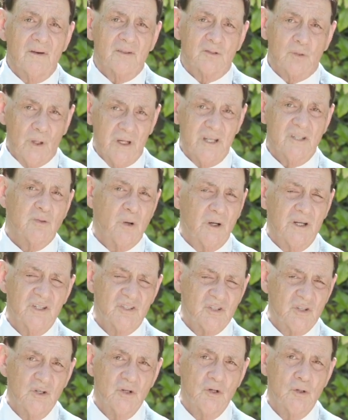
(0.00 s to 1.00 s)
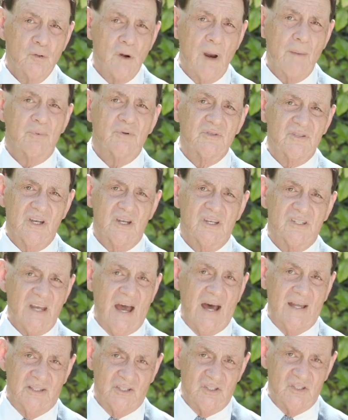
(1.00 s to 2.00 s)
2022 represents
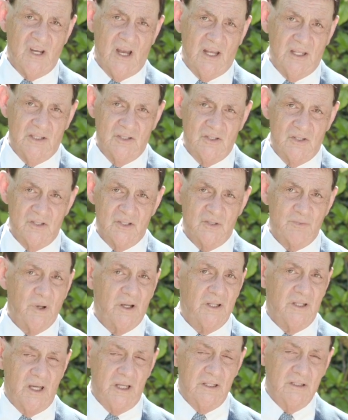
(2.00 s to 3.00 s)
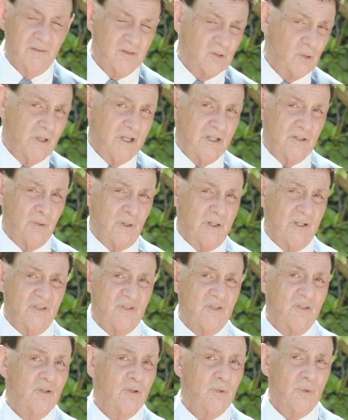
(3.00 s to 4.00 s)
other challenges. By the end of
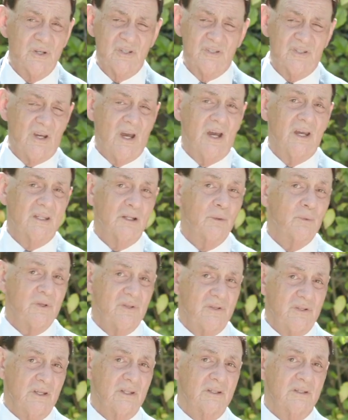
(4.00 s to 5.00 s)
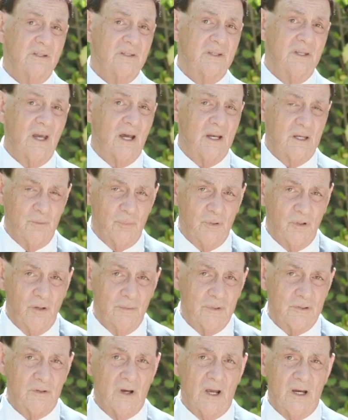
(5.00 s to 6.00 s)
2022, we're saying that we think that the
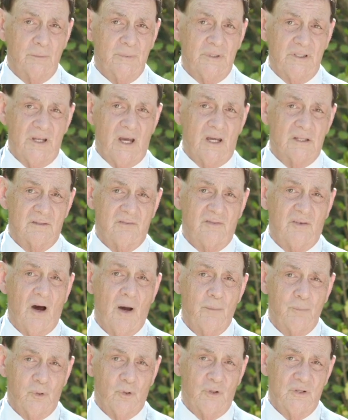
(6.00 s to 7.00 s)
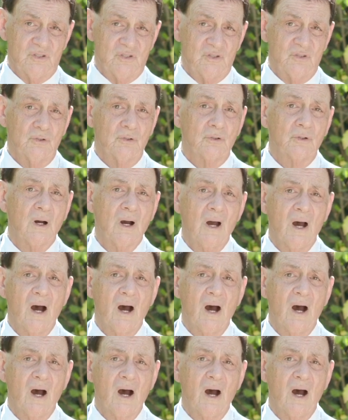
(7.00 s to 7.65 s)
unemployment rate will be down to 5.2.